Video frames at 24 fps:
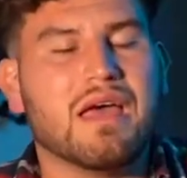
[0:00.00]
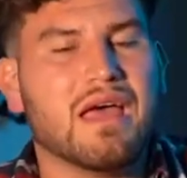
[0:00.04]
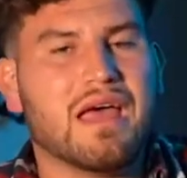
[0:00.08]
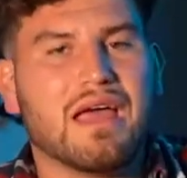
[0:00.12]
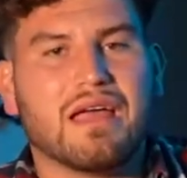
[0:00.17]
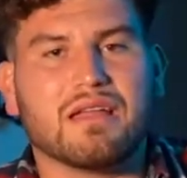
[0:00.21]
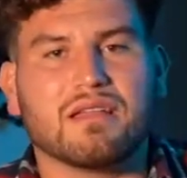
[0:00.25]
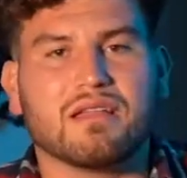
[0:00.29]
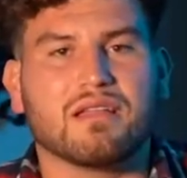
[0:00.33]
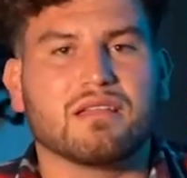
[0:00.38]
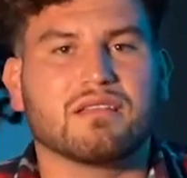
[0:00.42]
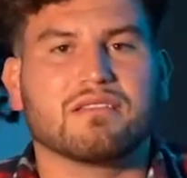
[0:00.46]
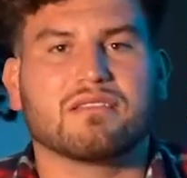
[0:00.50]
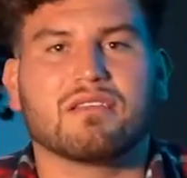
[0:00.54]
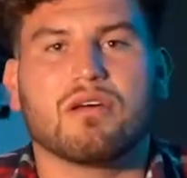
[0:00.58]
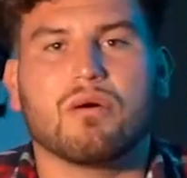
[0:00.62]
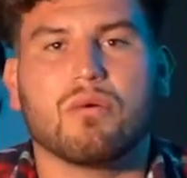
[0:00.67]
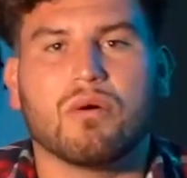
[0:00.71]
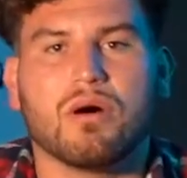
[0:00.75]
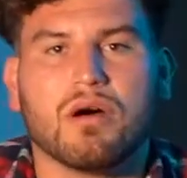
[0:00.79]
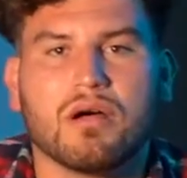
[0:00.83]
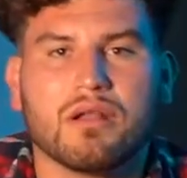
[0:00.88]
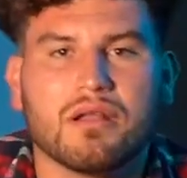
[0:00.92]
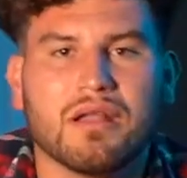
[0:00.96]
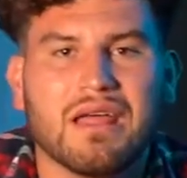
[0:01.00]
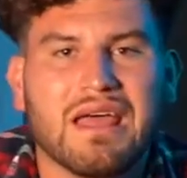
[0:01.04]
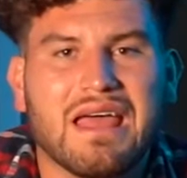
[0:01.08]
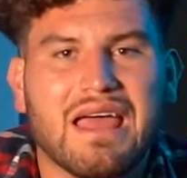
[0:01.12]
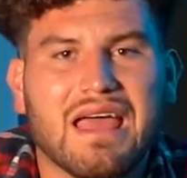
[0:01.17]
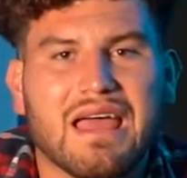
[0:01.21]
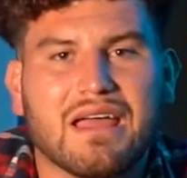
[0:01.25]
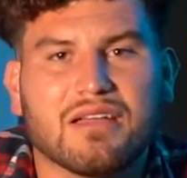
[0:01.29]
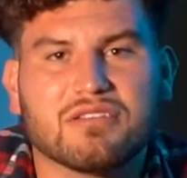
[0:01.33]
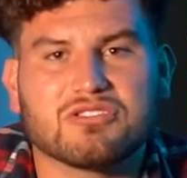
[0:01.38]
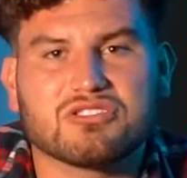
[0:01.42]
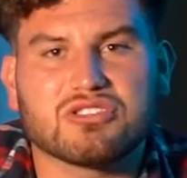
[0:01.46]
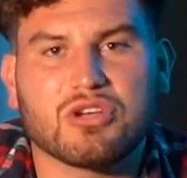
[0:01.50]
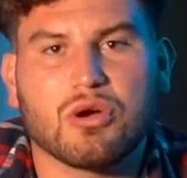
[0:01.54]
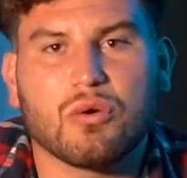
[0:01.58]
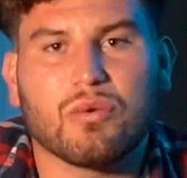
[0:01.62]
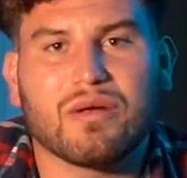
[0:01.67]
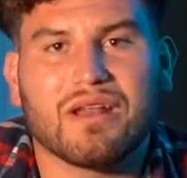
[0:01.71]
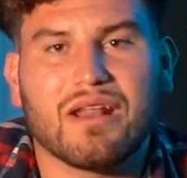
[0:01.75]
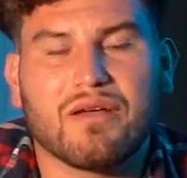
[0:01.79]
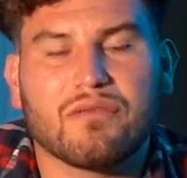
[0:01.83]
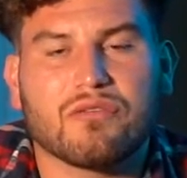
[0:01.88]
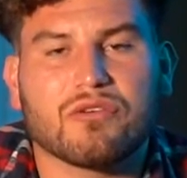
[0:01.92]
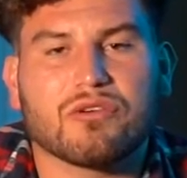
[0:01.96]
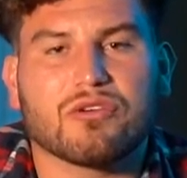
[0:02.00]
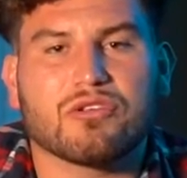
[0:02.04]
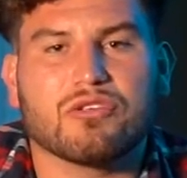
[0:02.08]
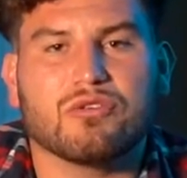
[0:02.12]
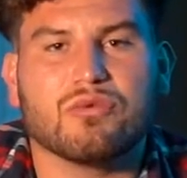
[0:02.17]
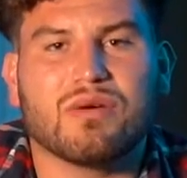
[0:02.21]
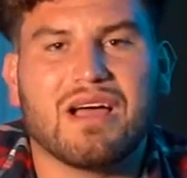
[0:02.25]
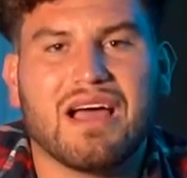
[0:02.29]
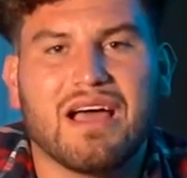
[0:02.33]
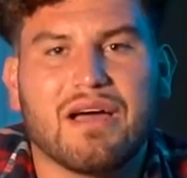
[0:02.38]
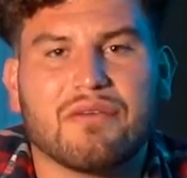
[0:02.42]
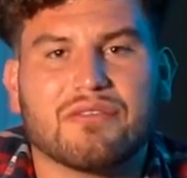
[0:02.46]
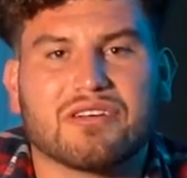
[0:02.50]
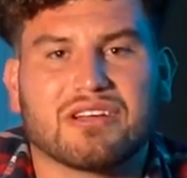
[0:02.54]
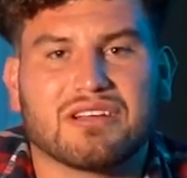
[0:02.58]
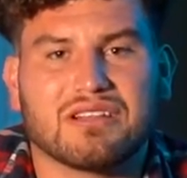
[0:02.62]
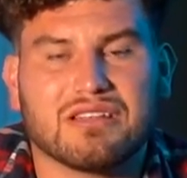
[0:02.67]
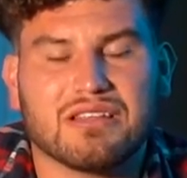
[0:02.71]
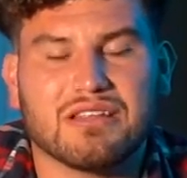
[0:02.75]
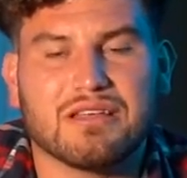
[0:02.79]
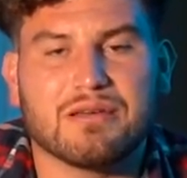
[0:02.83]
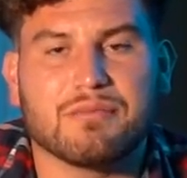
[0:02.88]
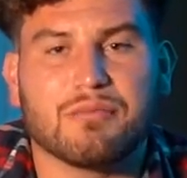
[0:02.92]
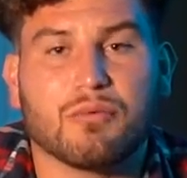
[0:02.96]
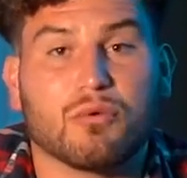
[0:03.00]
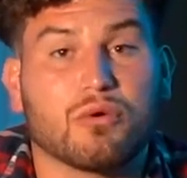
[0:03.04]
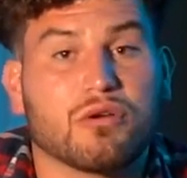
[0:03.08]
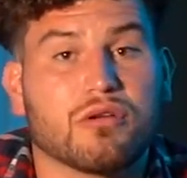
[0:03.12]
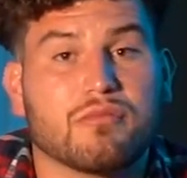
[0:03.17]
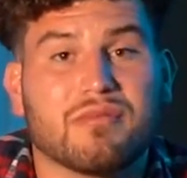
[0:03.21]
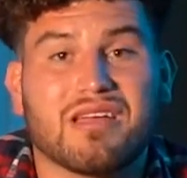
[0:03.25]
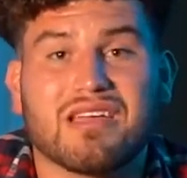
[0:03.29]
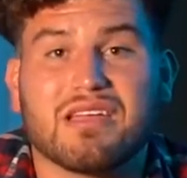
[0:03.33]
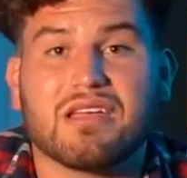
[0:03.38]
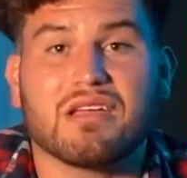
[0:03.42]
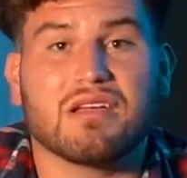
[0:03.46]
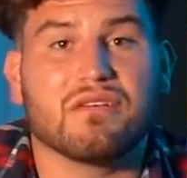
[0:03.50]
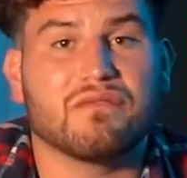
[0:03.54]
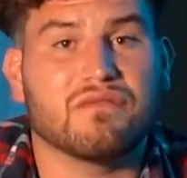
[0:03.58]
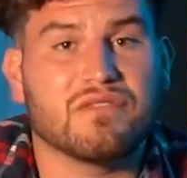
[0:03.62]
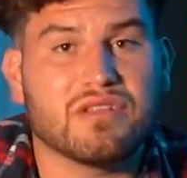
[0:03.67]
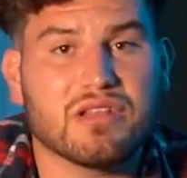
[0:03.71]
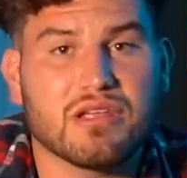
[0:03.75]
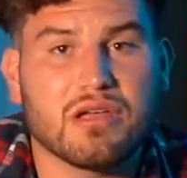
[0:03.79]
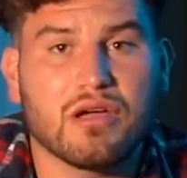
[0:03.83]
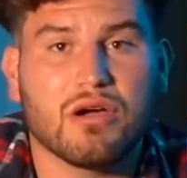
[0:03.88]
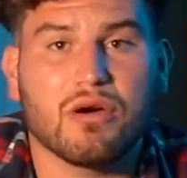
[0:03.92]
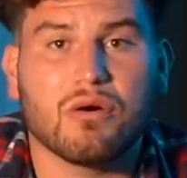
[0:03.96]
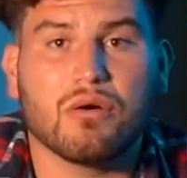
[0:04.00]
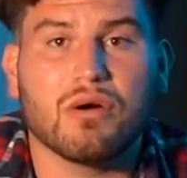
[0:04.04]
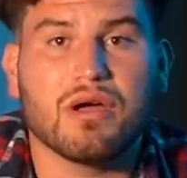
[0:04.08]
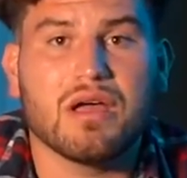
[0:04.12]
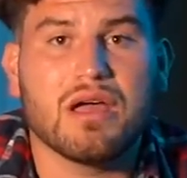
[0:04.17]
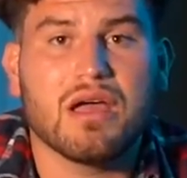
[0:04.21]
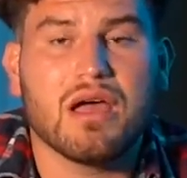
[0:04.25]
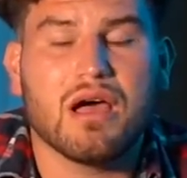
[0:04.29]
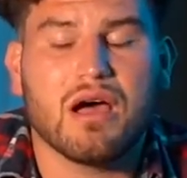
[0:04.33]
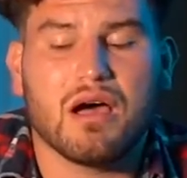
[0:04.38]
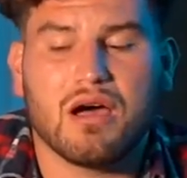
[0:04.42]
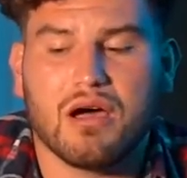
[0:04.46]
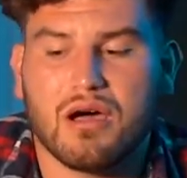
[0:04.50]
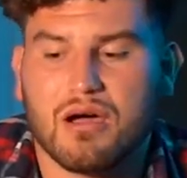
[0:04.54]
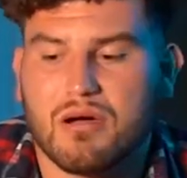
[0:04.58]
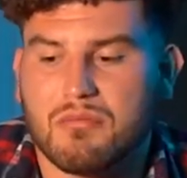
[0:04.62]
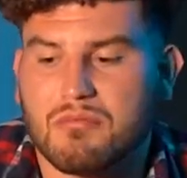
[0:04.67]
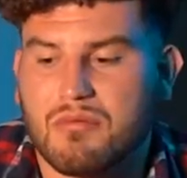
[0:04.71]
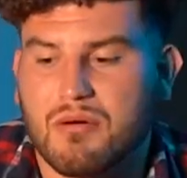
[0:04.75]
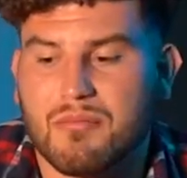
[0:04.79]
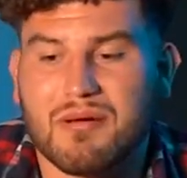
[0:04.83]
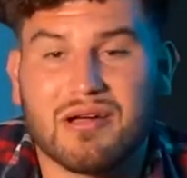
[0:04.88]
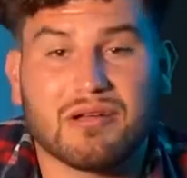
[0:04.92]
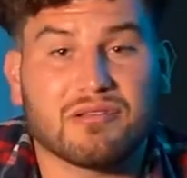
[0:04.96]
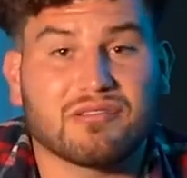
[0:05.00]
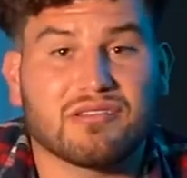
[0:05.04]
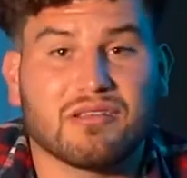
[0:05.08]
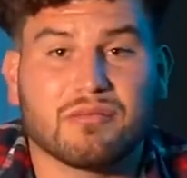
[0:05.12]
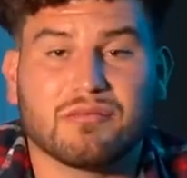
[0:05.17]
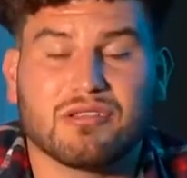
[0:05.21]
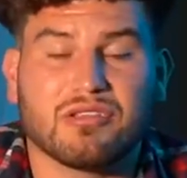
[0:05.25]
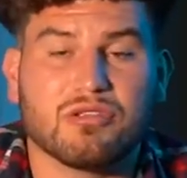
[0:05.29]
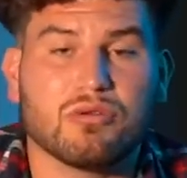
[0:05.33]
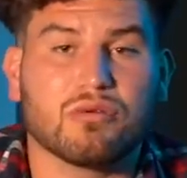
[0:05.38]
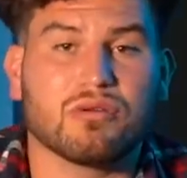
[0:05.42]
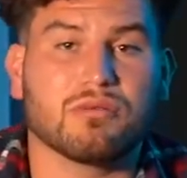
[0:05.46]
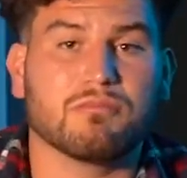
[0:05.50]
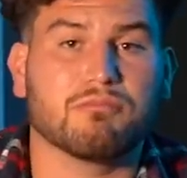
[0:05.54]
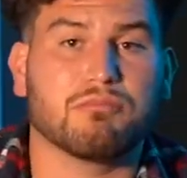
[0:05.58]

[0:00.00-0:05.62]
and so on. And so whenever you have a clip or you're making a video about something, you can